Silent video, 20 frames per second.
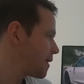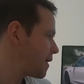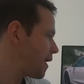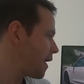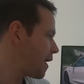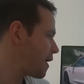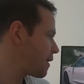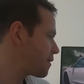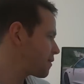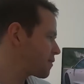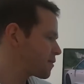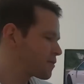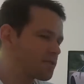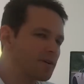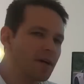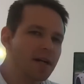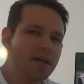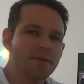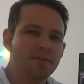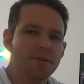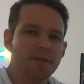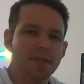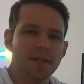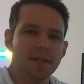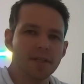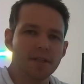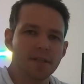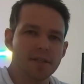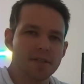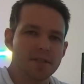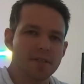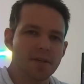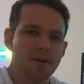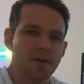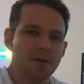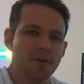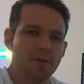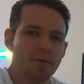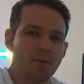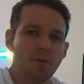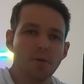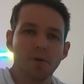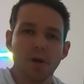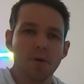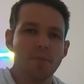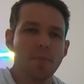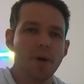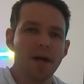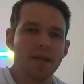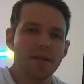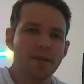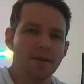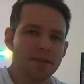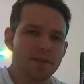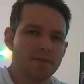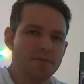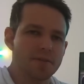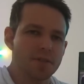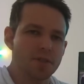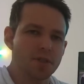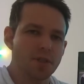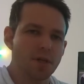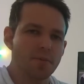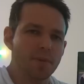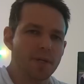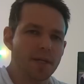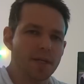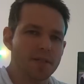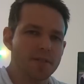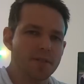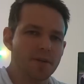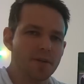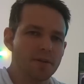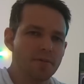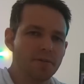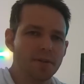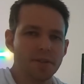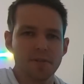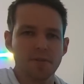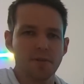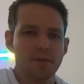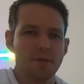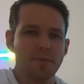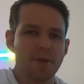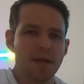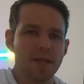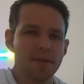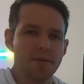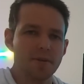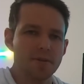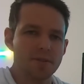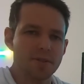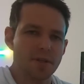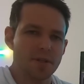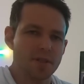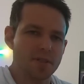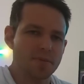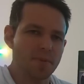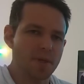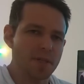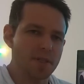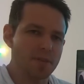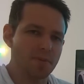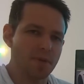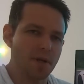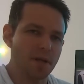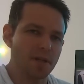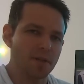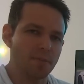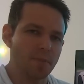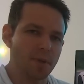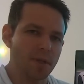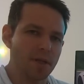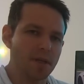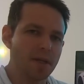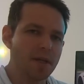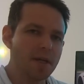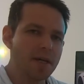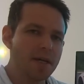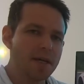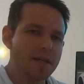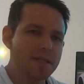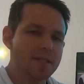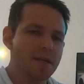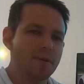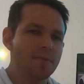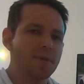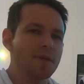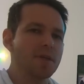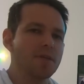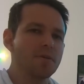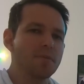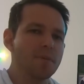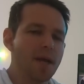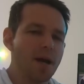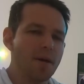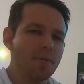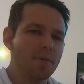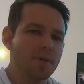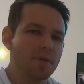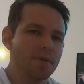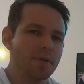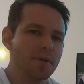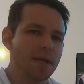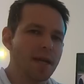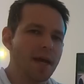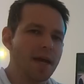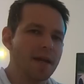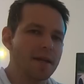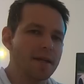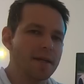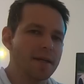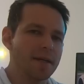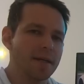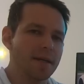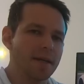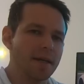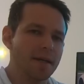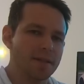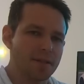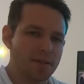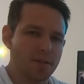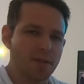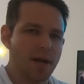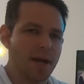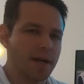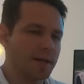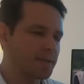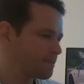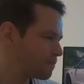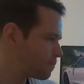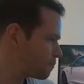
And in Australia, really, there's no Autobahn like there is in Germany. So you're really talking about those kind of speeds would only be something you'd be able to look at the track.